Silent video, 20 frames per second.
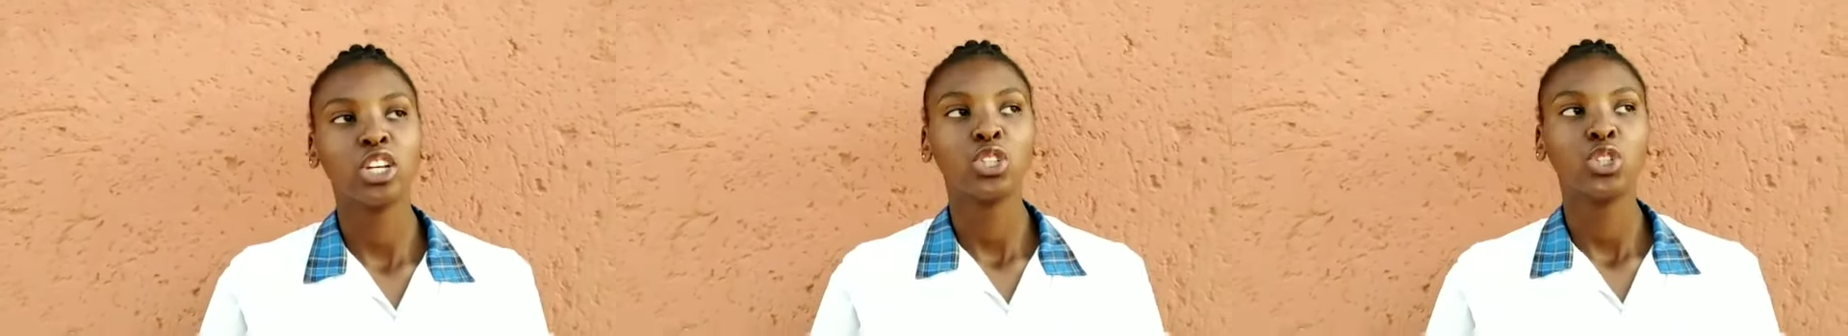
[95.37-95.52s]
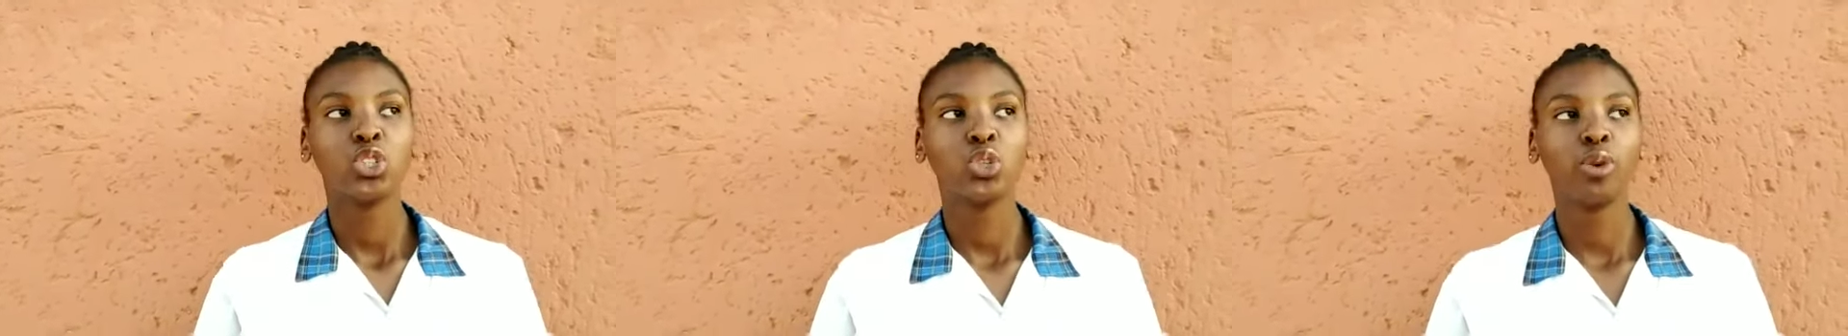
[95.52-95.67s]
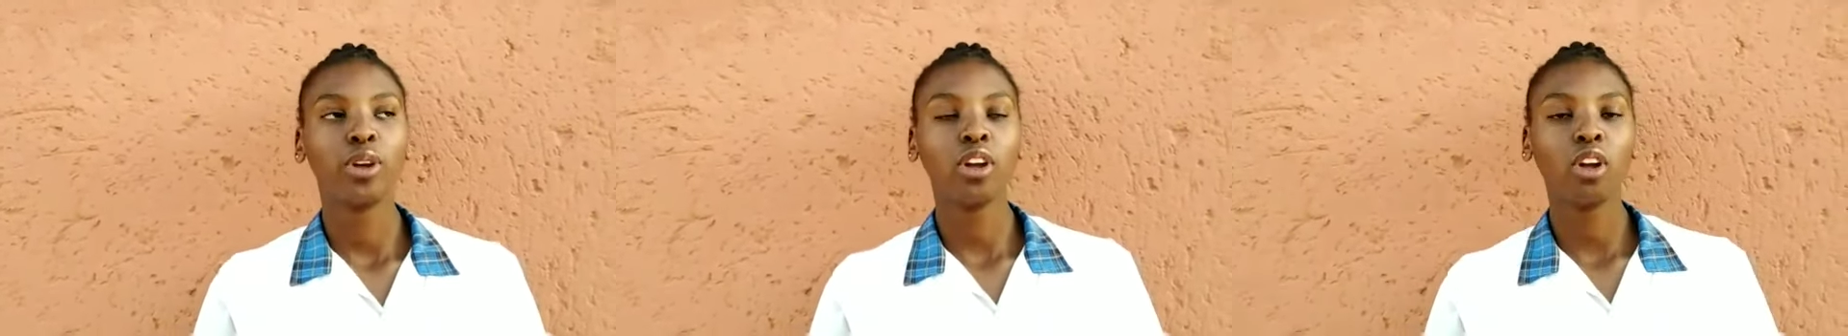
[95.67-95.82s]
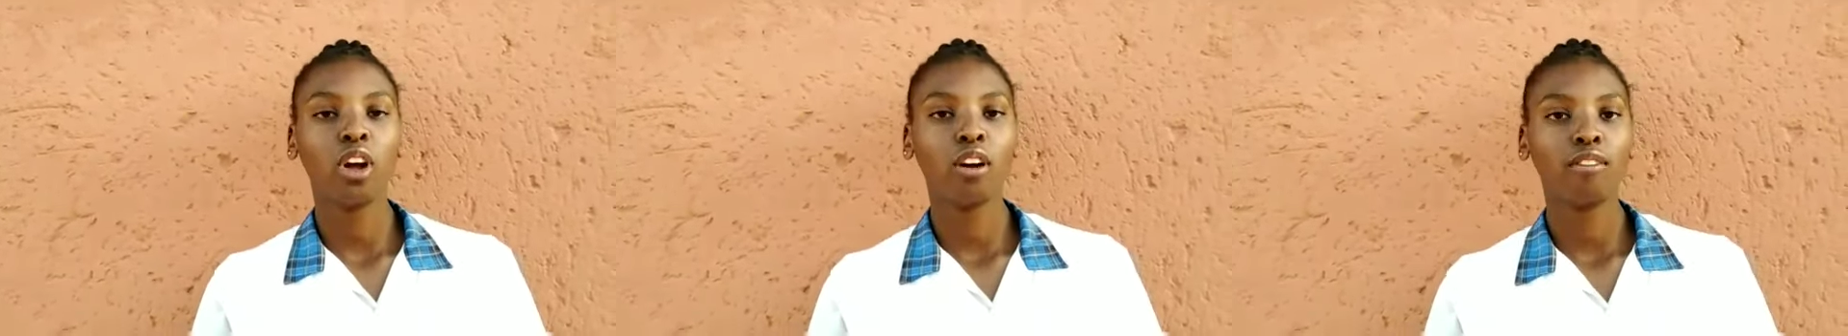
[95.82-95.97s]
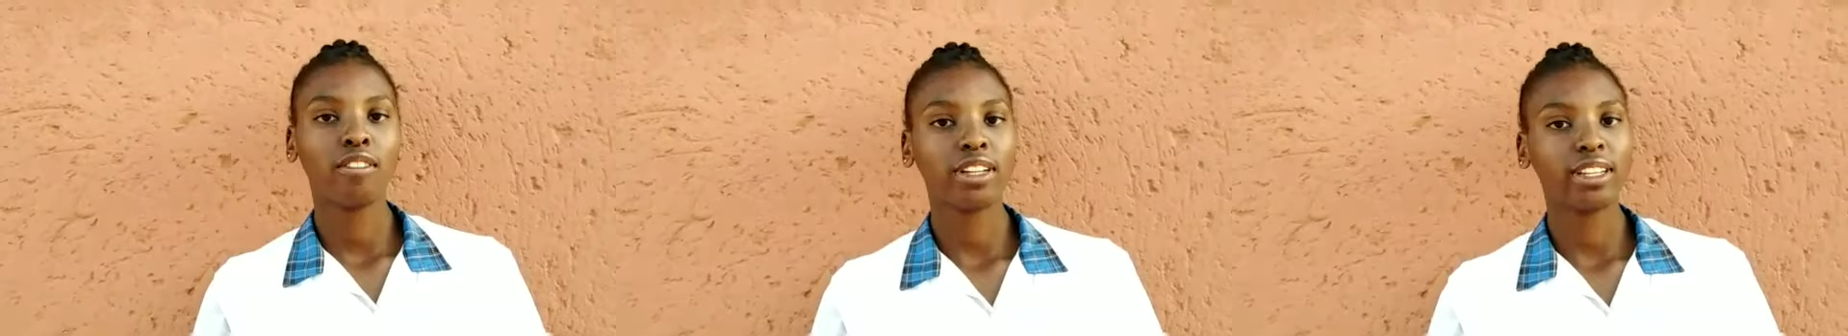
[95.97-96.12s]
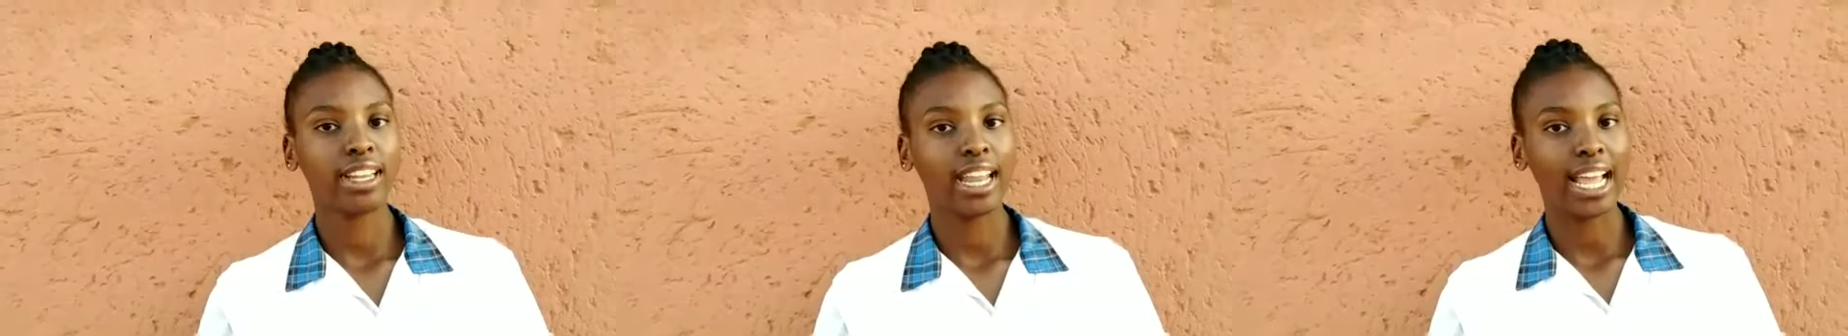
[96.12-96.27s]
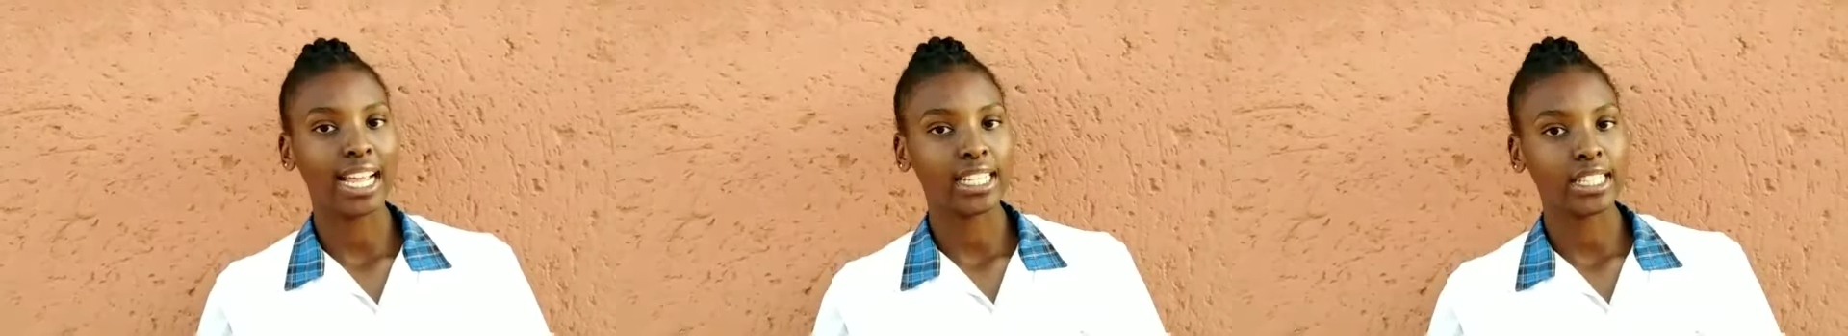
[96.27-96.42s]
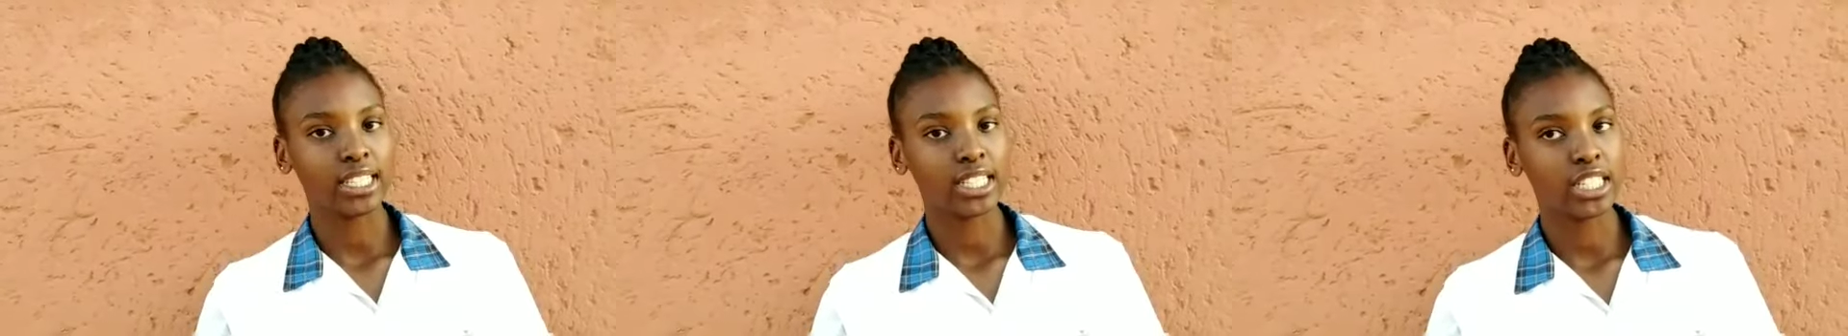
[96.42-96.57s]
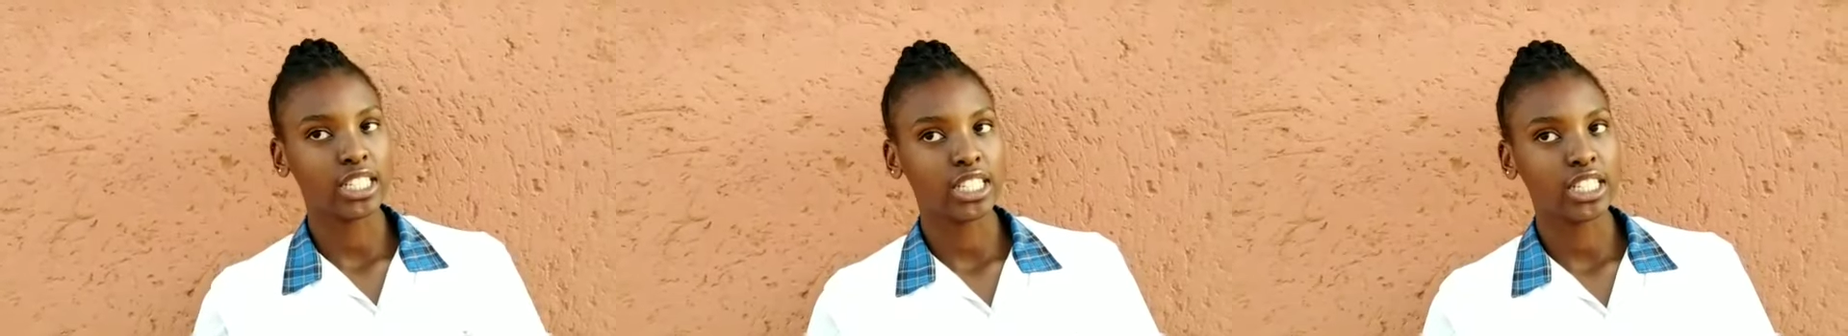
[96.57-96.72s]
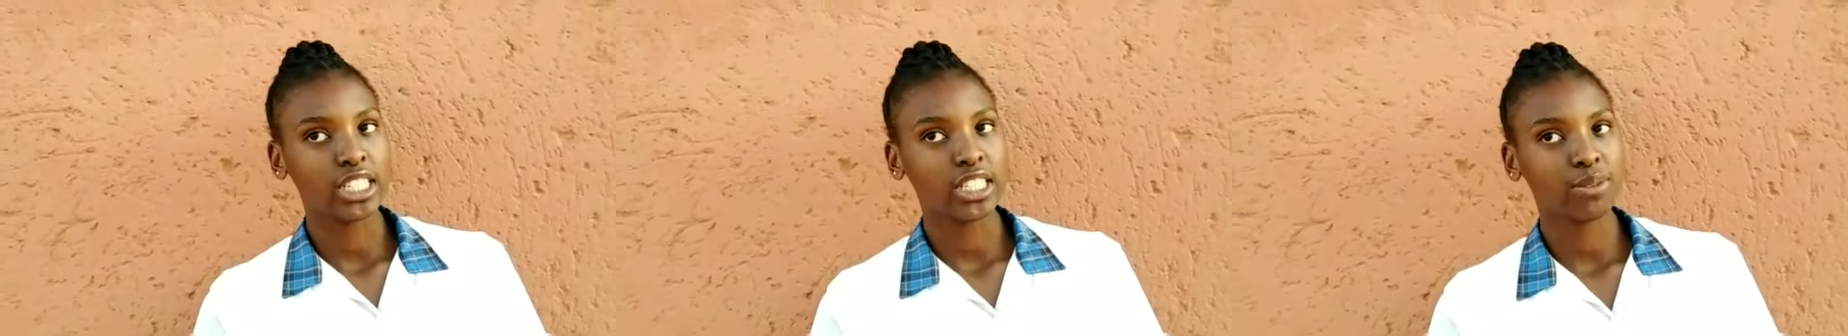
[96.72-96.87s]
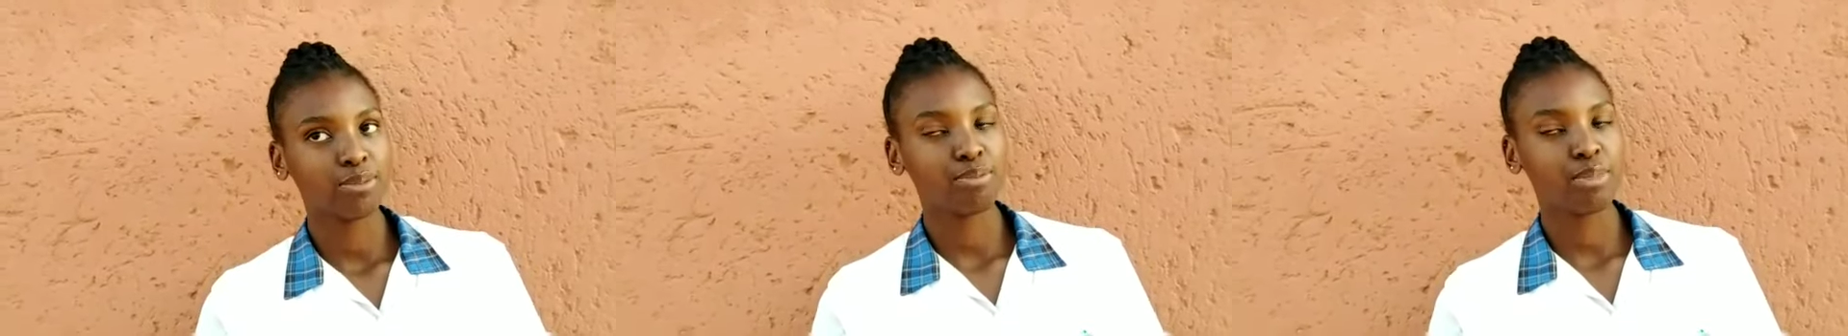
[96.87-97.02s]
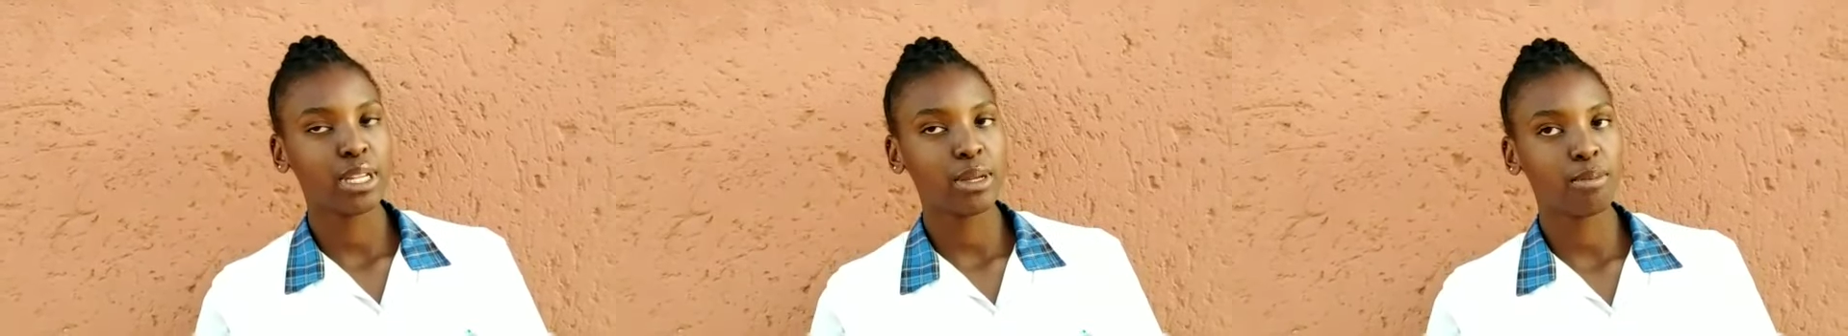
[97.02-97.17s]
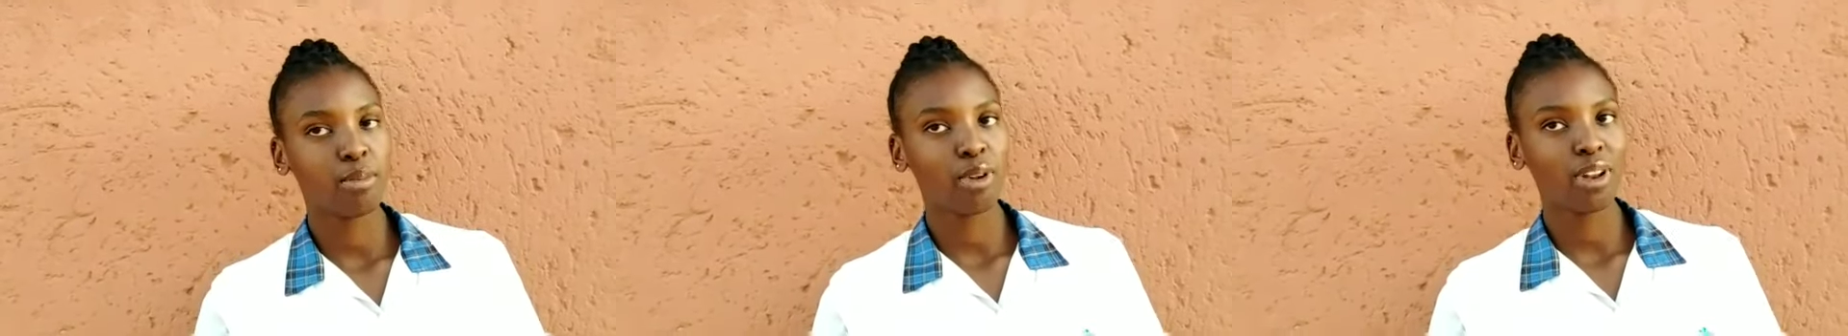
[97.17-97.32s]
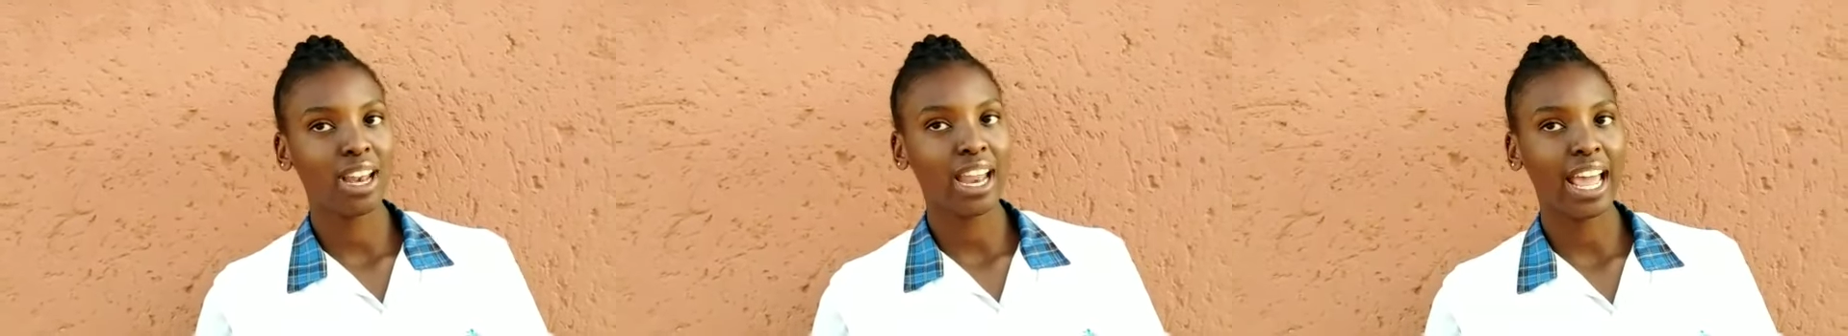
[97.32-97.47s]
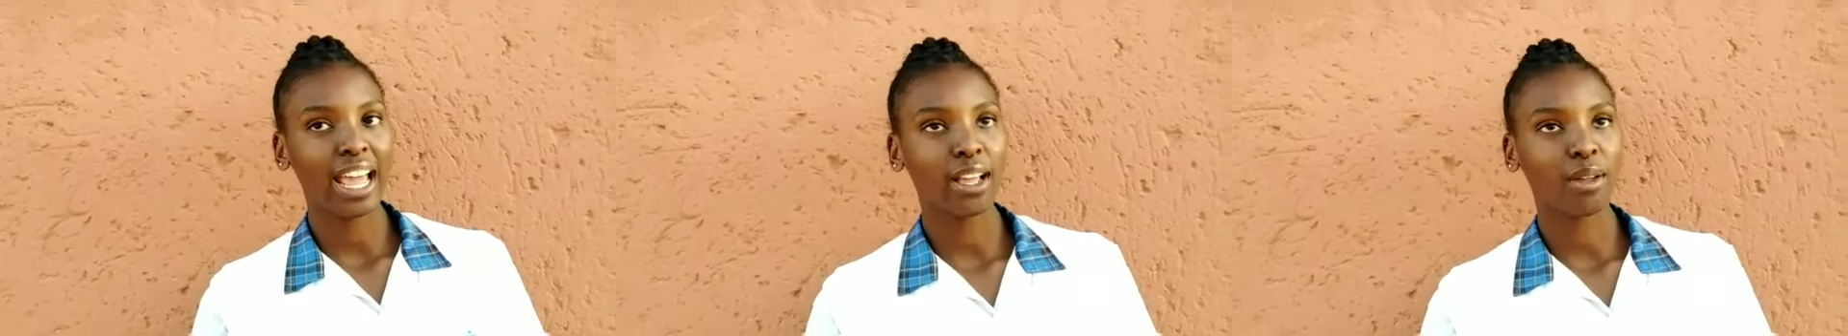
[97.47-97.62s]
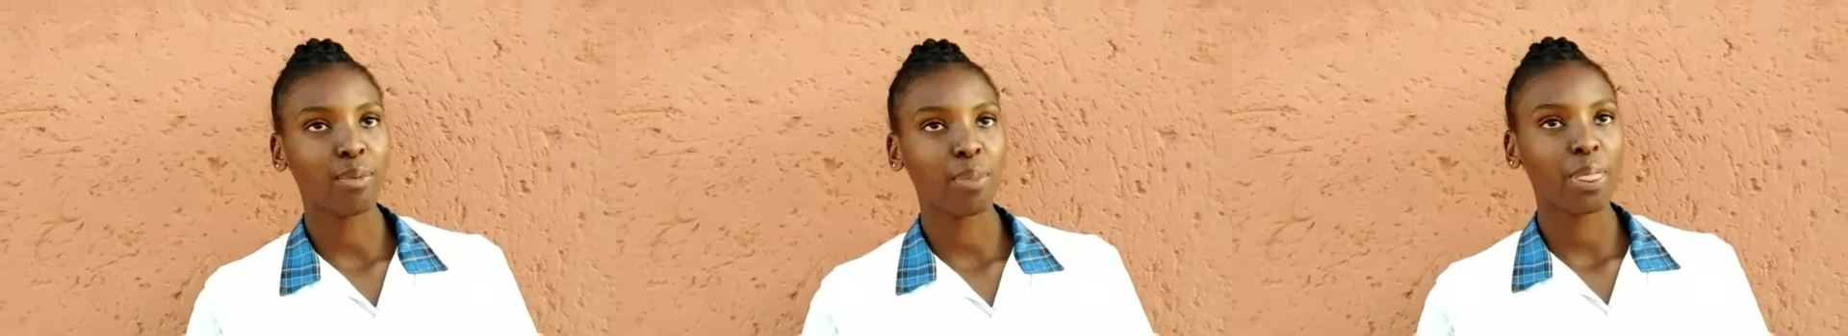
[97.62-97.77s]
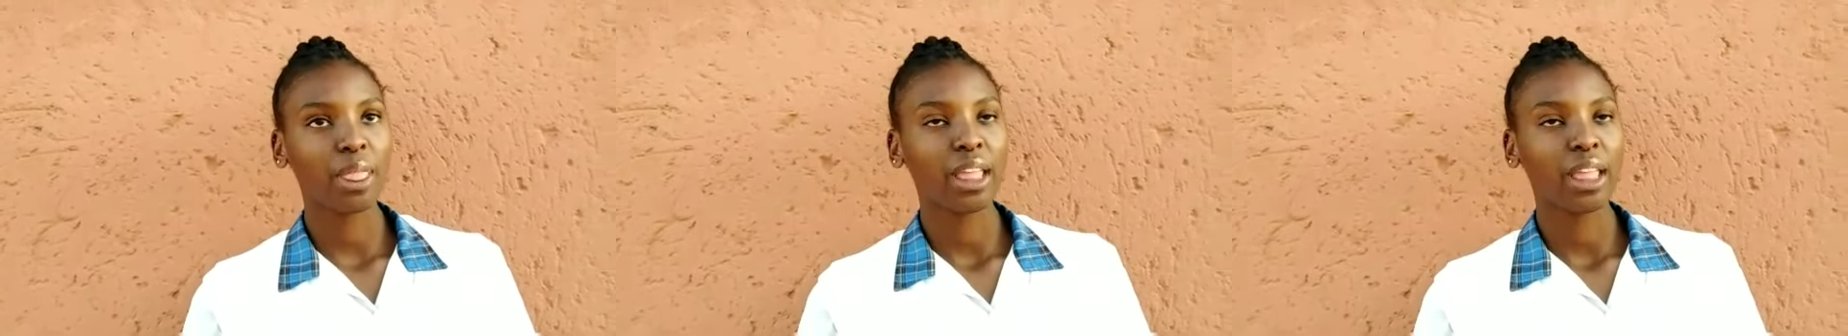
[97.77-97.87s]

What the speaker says: During COVID-19, people like